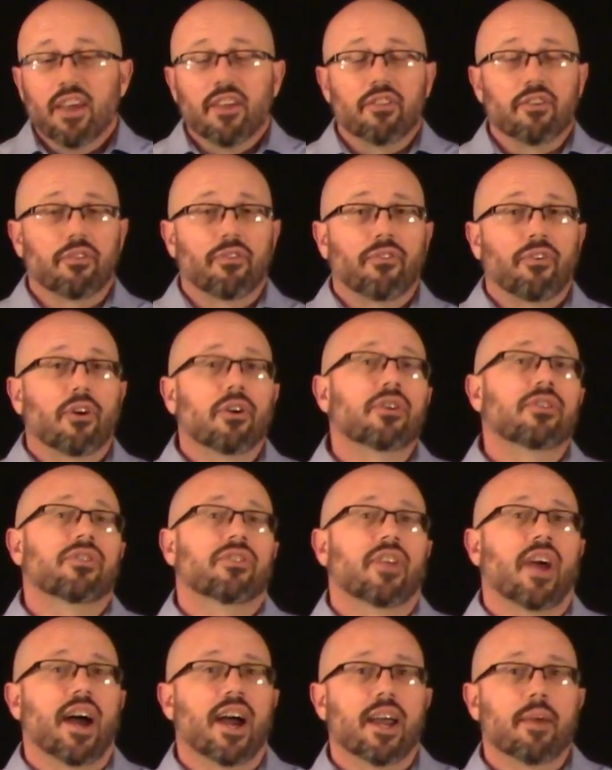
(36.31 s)
The first
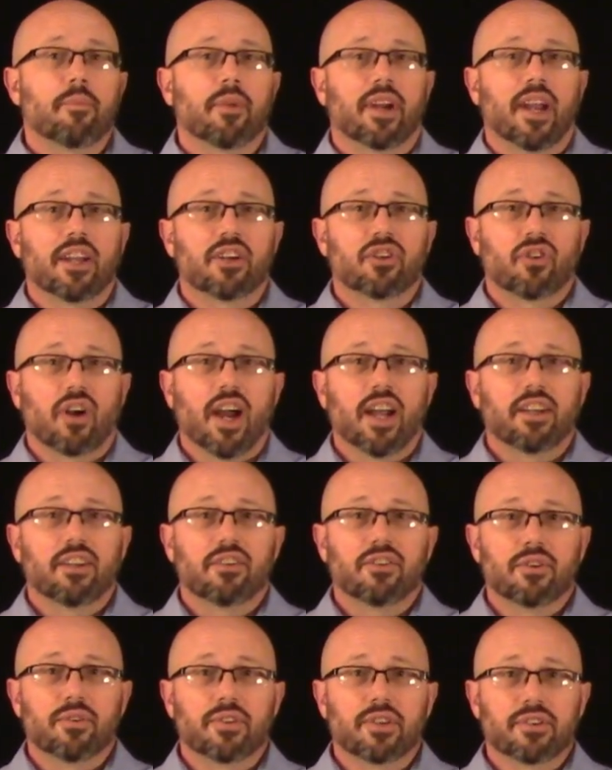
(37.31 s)
time that I tried to
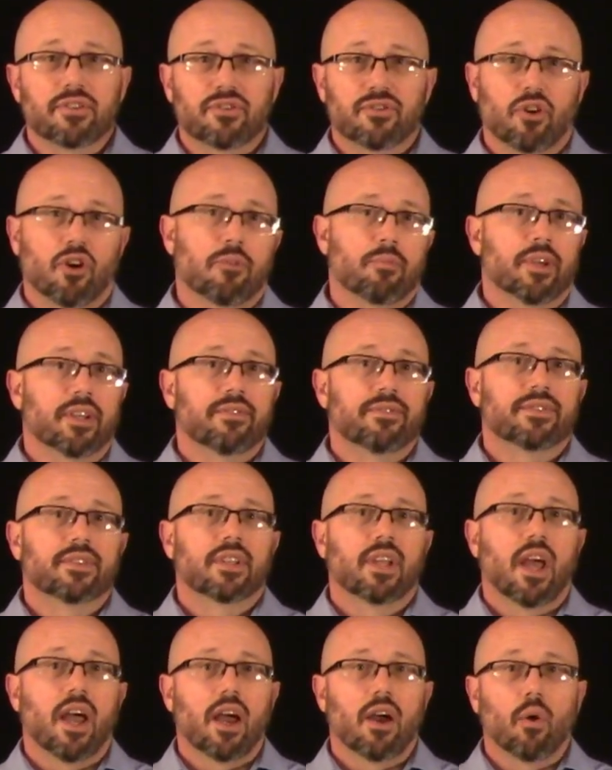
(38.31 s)
do this sermon,
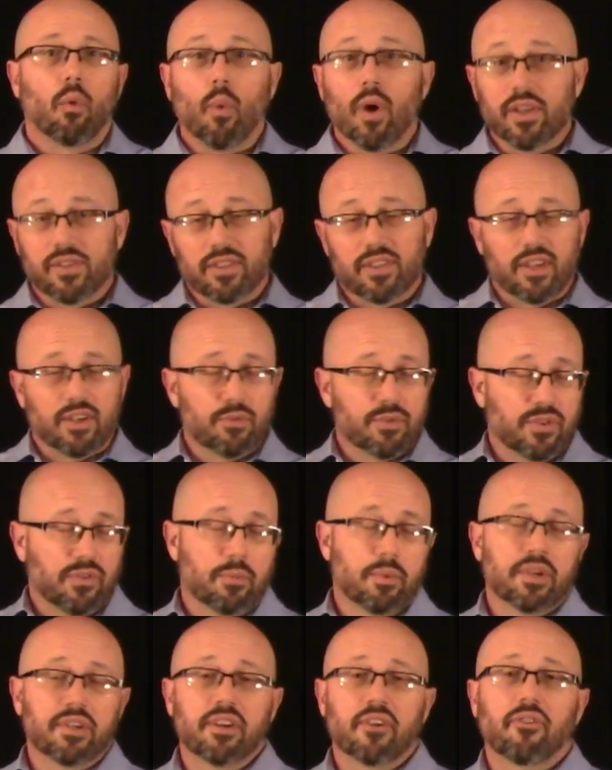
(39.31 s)
it was
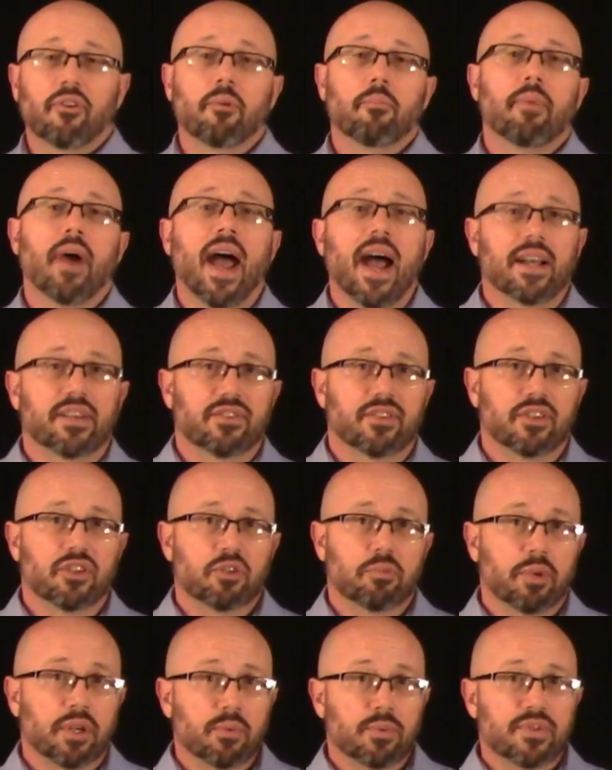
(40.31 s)
from a different
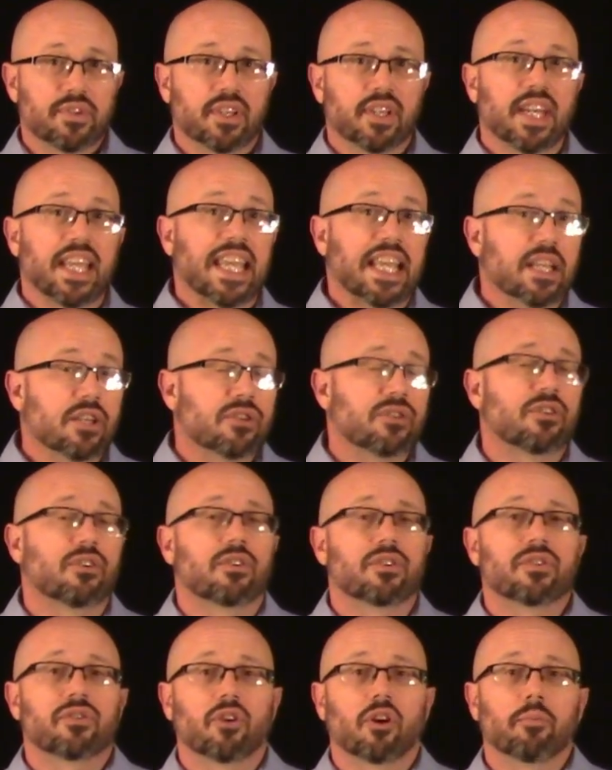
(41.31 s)
passage, but it was an Easter
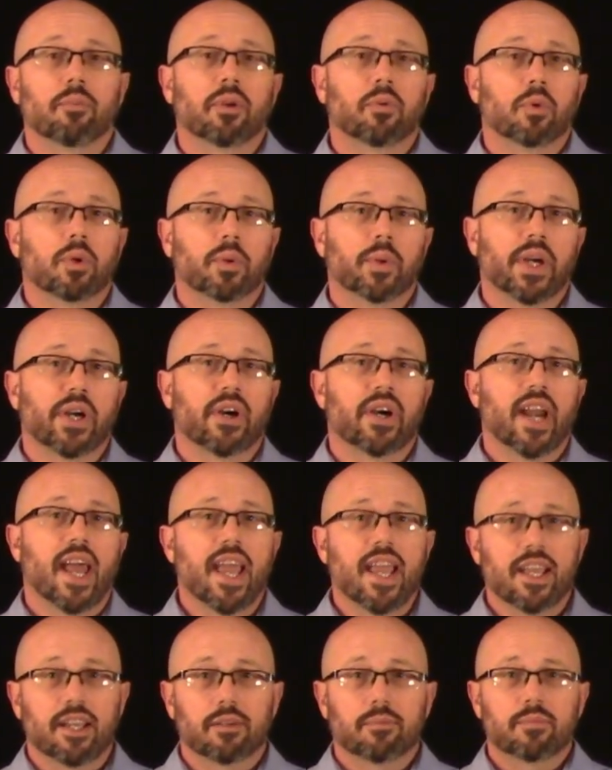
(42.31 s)
sermon when we were in
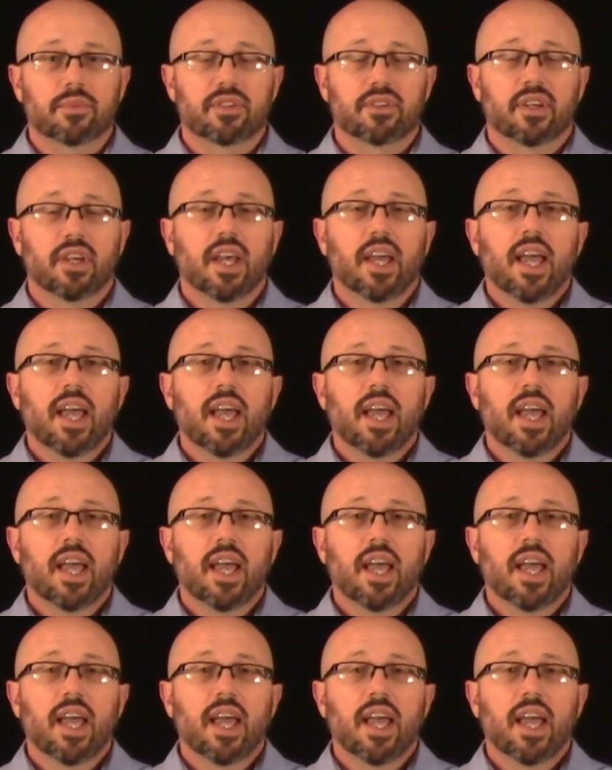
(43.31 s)
Ames.